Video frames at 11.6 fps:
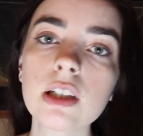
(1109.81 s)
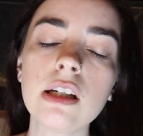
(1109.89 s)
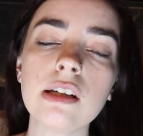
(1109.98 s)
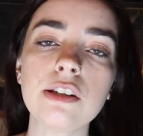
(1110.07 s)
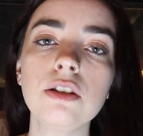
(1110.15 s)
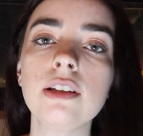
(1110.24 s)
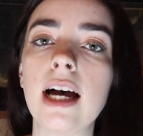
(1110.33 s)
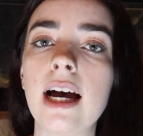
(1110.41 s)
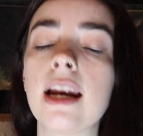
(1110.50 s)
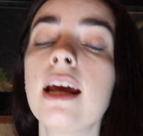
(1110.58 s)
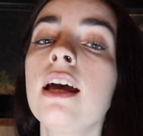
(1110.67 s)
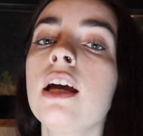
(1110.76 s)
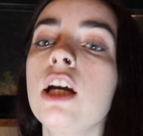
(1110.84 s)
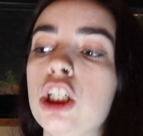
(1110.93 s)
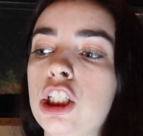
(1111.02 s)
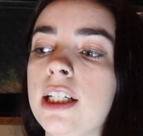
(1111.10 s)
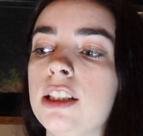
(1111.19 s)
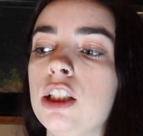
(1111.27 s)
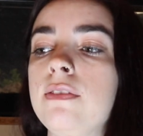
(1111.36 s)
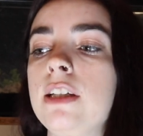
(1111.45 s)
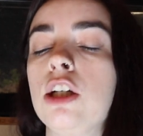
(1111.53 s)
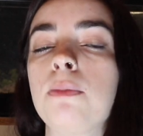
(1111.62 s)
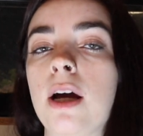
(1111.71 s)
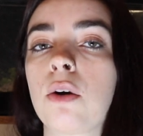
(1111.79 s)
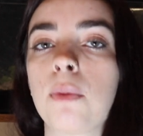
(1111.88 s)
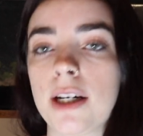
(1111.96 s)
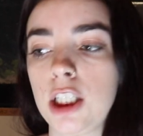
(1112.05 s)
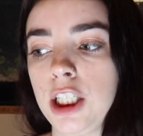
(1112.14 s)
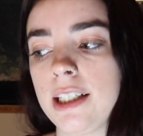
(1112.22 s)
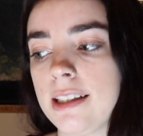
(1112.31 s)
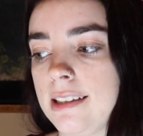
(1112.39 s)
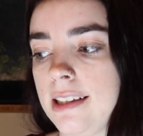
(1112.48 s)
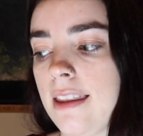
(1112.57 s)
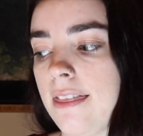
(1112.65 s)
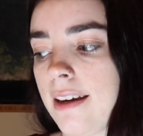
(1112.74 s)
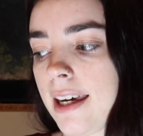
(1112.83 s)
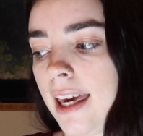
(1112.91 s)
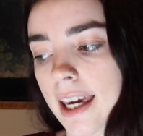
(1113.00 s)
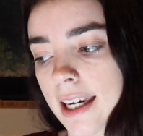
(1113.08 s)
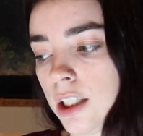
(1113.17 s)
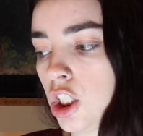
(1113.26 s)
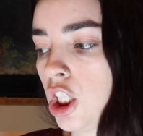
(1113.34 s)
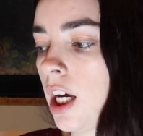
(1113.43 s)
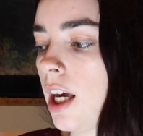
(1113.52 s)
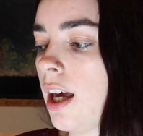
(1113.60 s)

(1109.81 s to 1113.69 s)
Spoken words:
so that she gets UV no matter where she is in the cage.